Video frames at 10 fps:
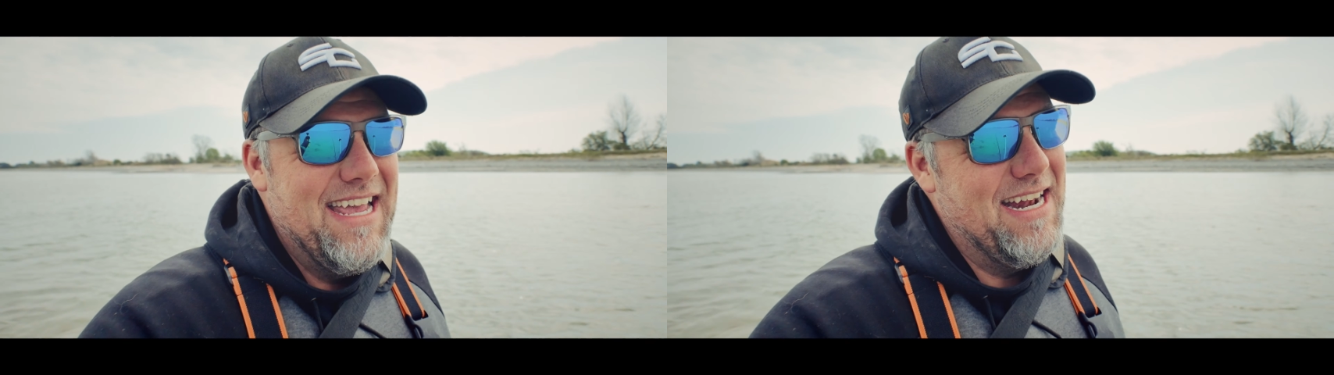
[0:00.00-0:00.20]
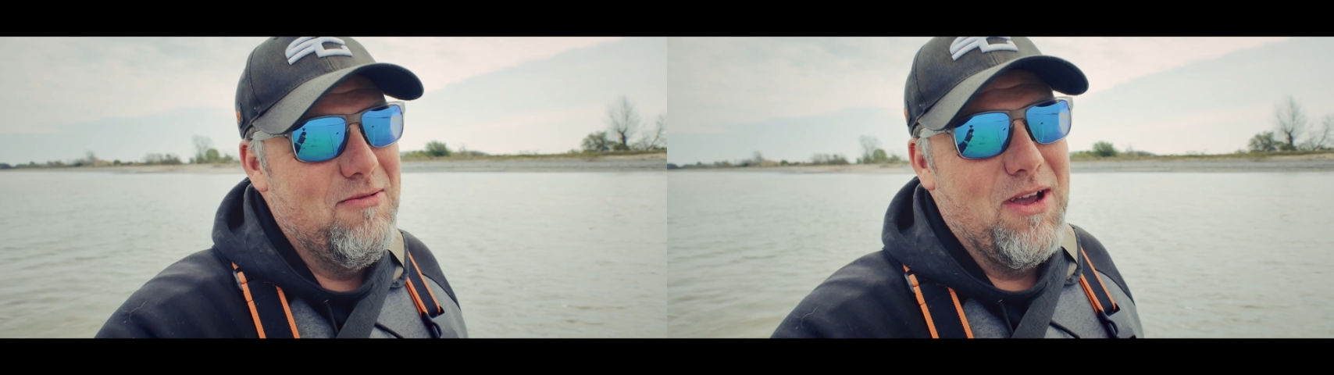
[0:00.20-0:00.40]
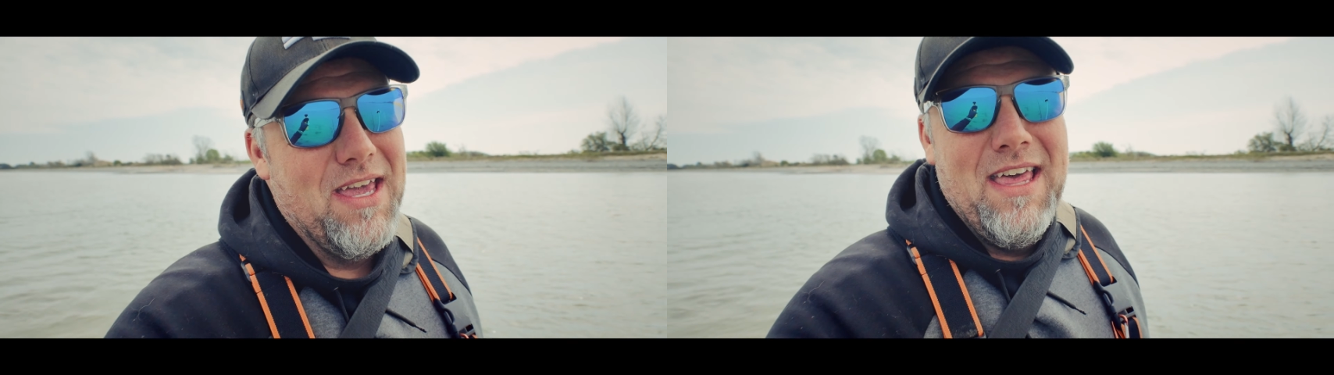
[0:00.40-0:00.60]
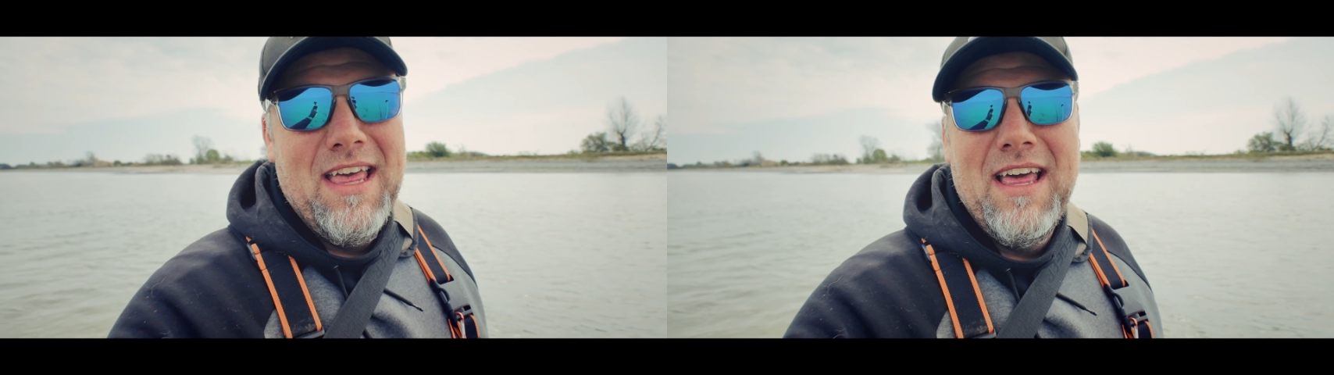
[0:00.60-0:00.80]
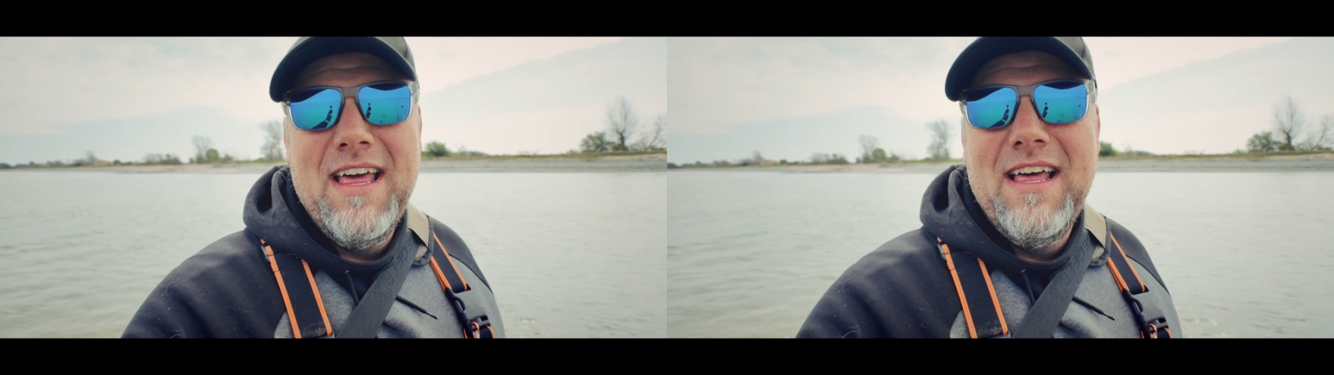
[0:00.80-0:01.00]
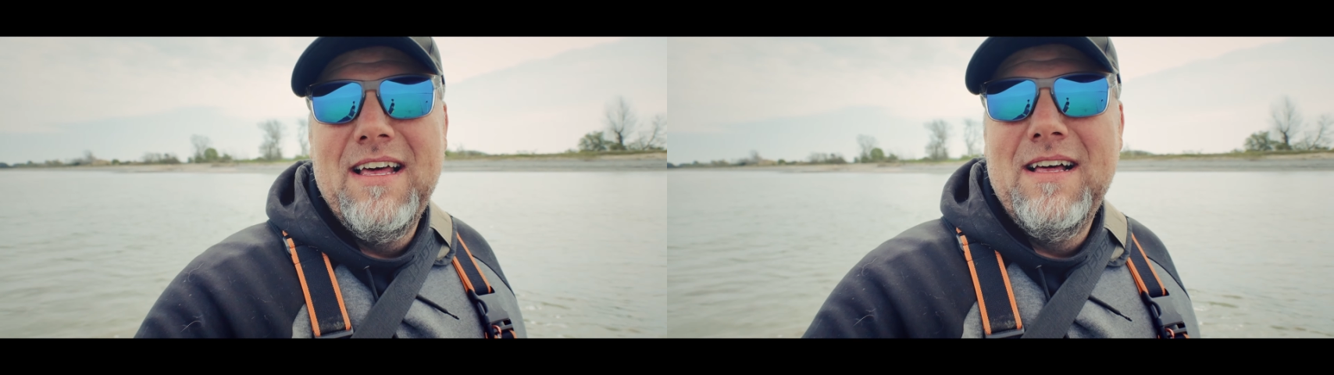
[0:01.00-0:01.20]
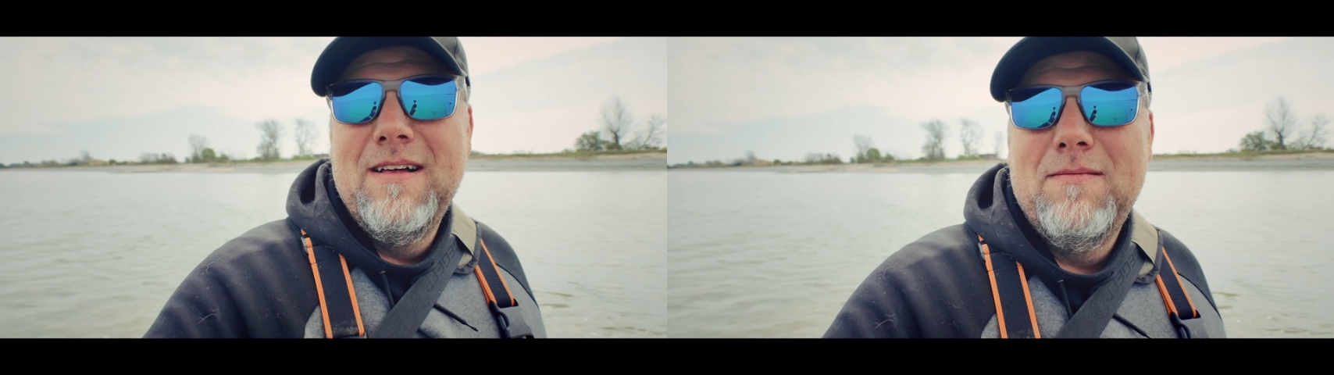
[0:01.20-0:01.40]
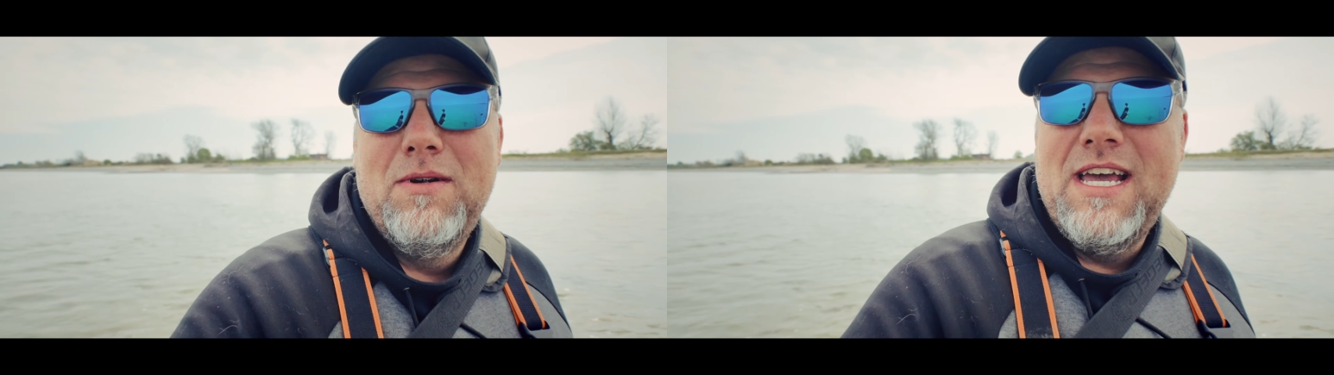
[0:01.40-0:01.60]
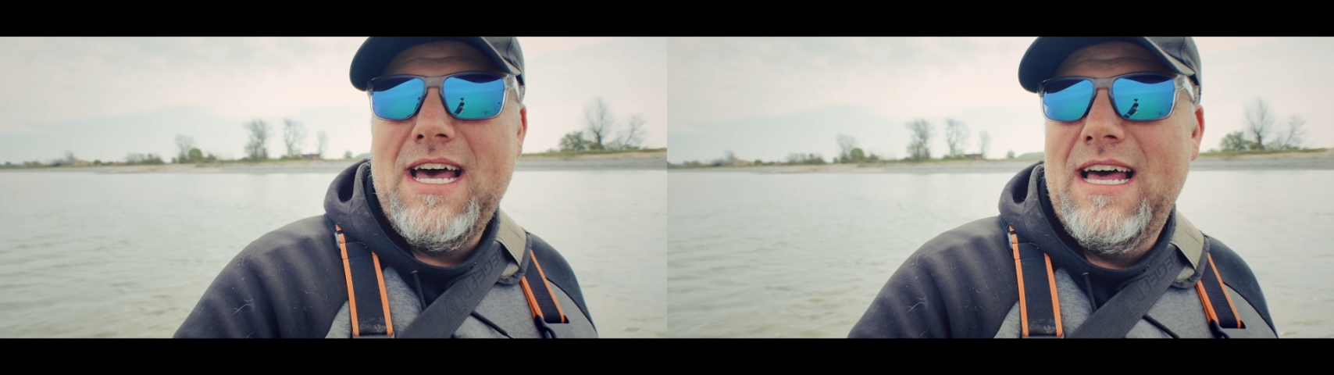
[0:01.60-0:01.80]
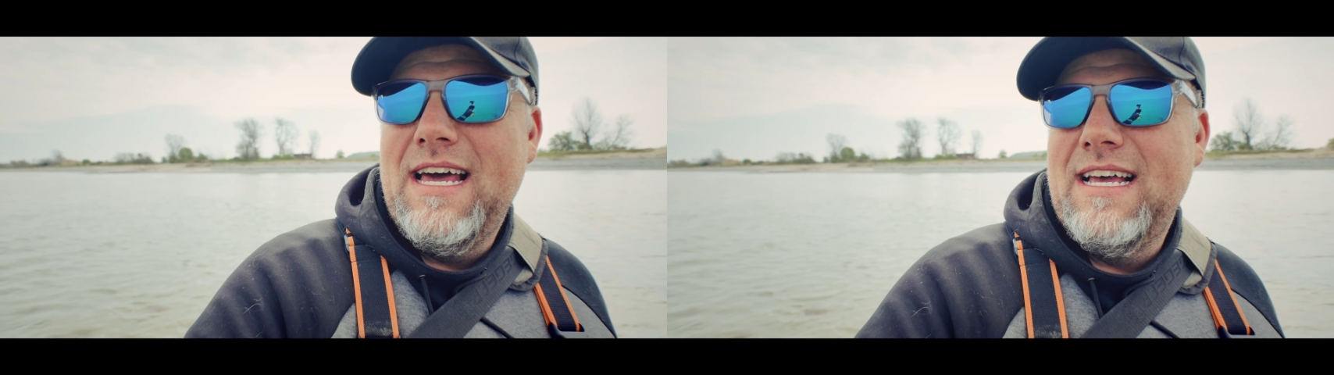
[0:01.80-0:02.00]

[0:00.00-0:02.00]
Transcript: Anyway, but yeah,